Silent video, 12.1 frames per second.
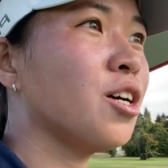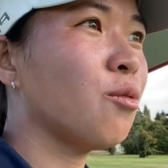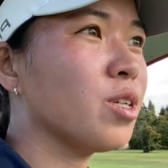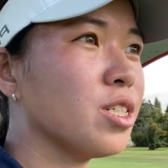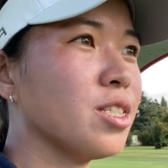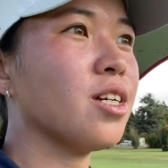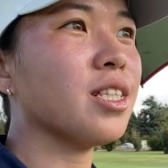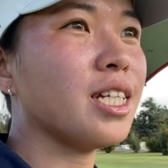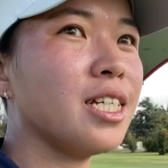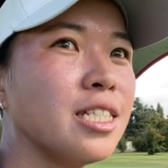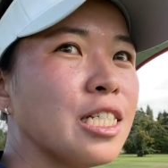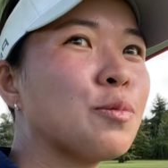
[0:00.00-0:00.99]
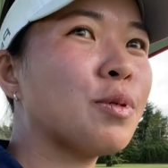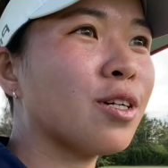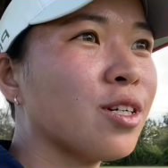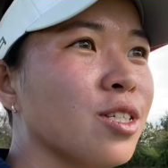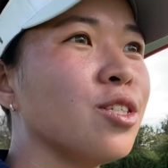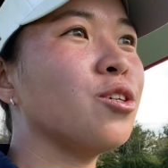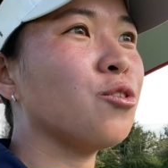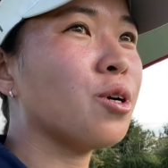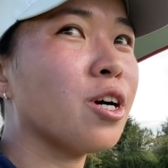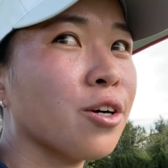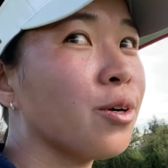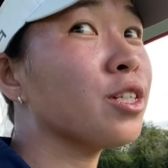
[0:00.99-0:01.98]
which is not the easiest because you
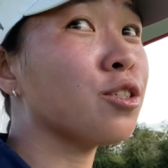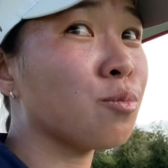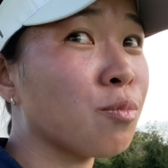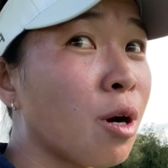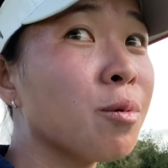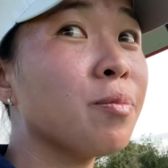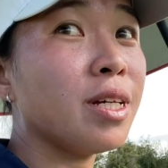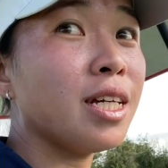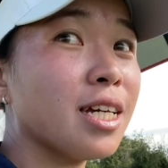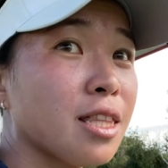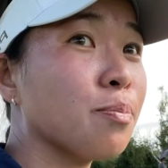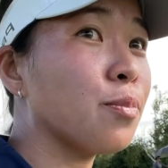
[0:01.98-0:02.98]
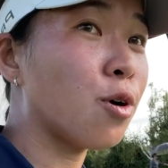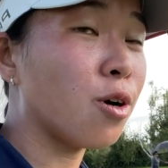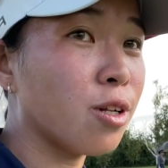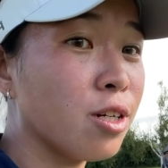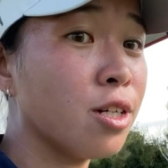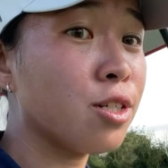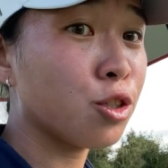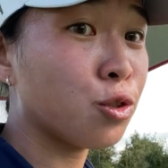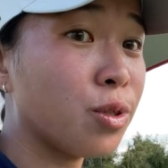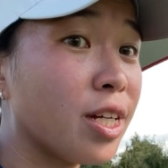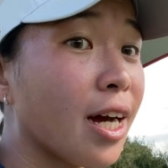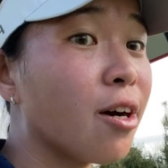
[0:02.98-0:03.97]
are going to probably get the ball
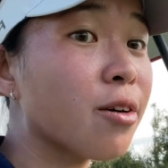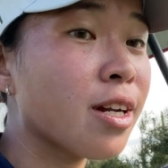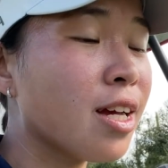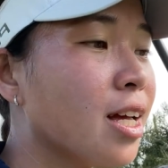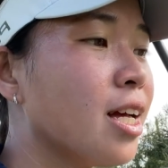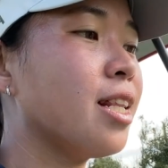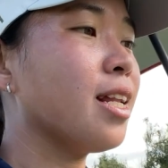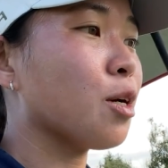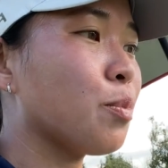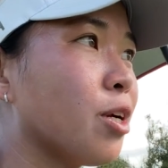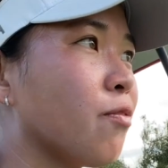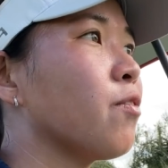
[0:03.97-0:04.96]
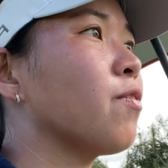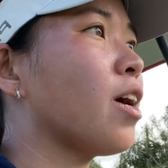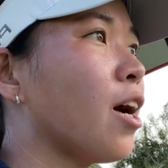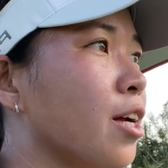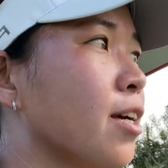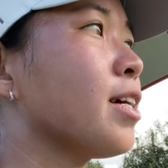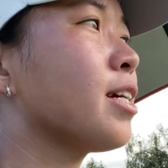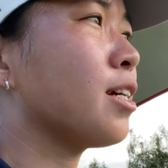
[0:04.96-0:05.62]
shooting out like a bit of a flyer,